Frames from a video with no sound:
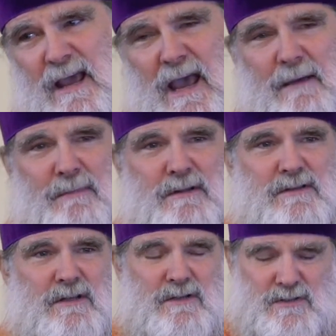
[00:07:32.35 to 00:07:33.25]

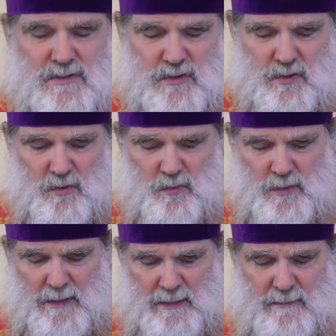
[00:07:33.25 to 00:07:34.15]
happens
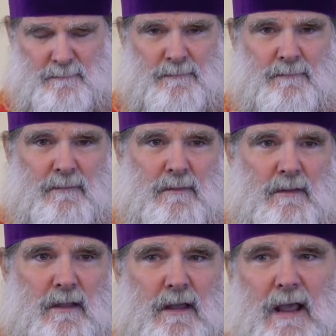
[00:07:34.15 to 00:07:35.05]
slowly,
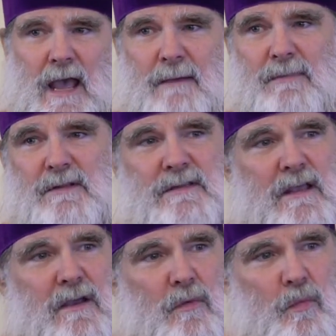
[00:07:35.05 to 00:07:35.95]
it happens
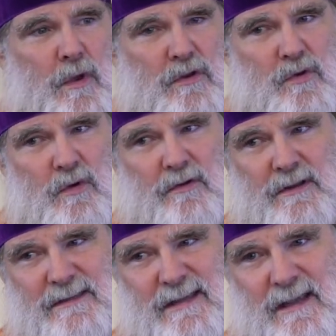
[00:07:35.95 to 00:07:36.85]
when you are
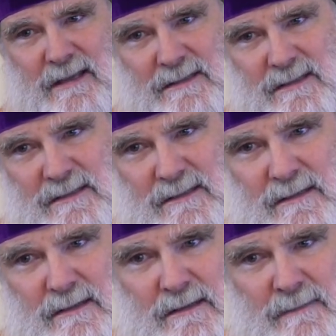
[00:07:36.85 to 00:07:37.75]
intense.
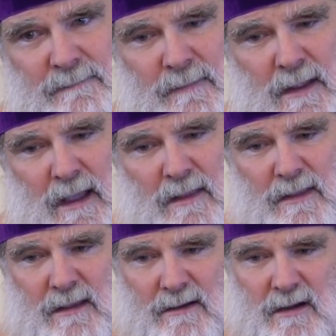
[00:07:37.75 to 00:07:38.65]
And
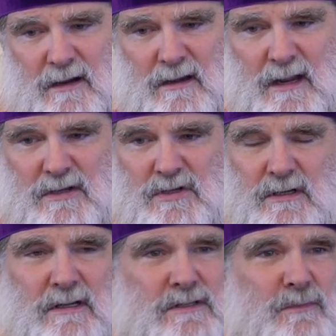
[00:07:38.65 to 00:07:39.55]
the
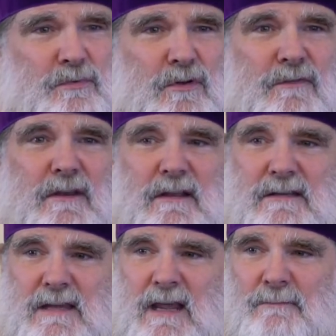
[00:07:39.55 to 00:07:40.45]
incarnation is a perfect
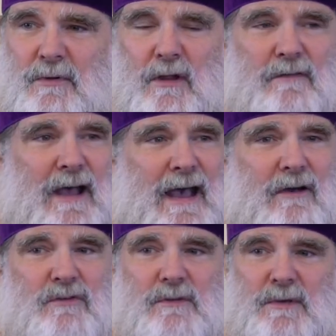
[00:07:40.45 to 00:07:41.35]
example of
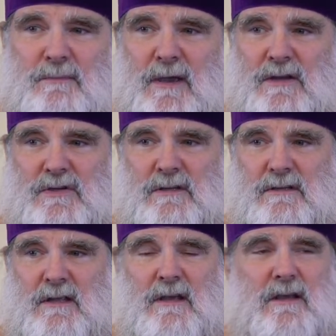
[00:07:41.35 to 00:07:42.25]
how to be patient.
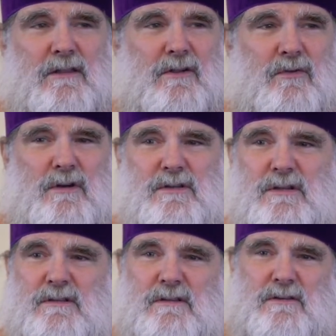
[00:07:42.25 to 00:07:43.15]
The Lord
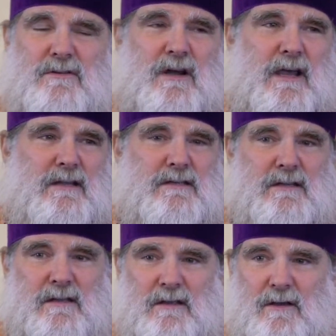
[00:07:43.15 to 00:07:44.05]
Jesus Christ
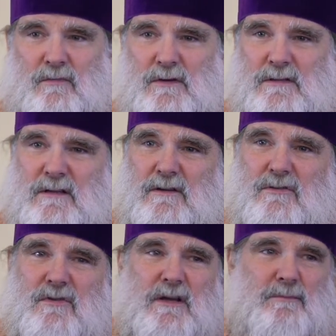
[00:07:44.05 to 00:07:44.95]
was
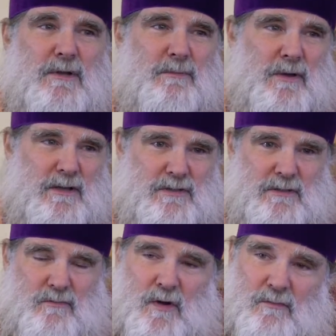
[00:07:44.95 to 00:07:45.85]
incredibly
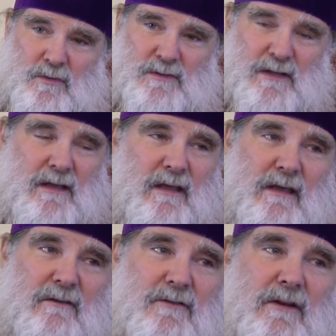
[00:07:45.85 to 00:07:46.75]
patient, one would say
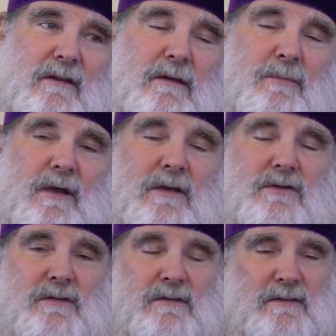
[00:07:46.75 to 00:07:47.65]
infinitely
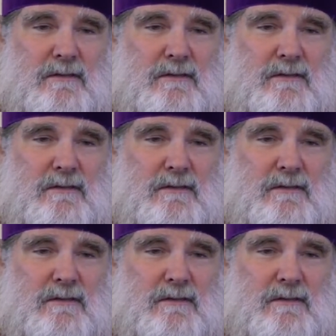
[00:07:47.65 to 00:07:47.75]
patient.